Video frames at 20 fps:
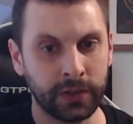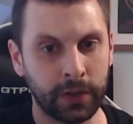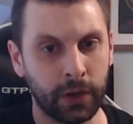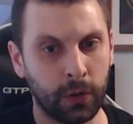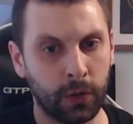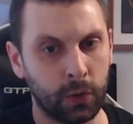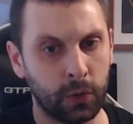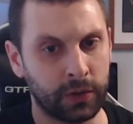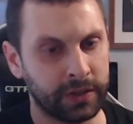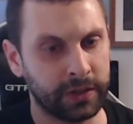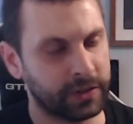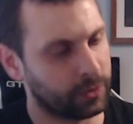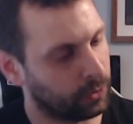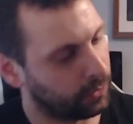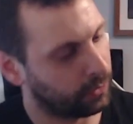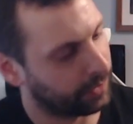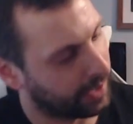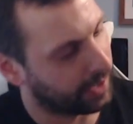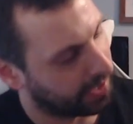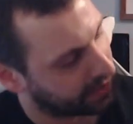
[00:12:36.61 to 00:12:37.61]
Gold is
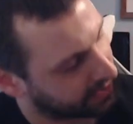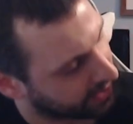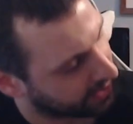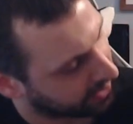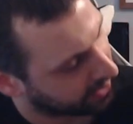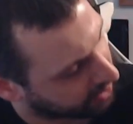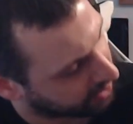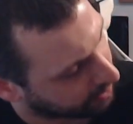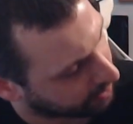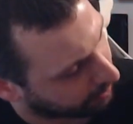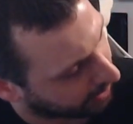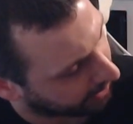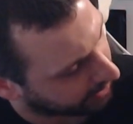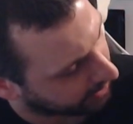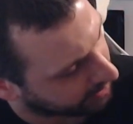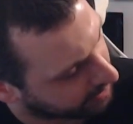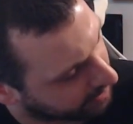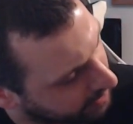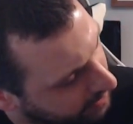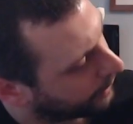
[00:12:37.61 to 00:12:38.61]
sort of their signature
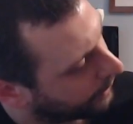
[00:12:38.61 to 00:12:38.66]
blend,